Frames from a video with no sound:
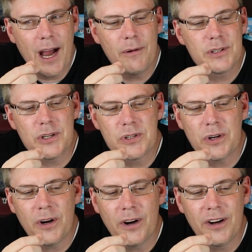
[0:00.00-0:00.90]
I wasn't
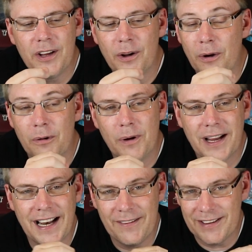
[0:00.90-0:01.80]
sure, you know, what
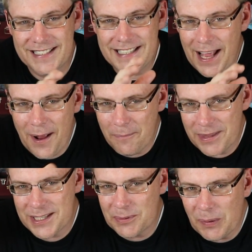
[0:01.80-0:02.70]
kind of a setup
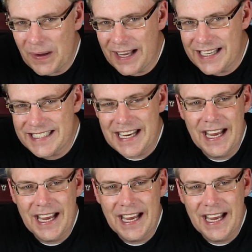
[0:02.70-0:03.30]
this was.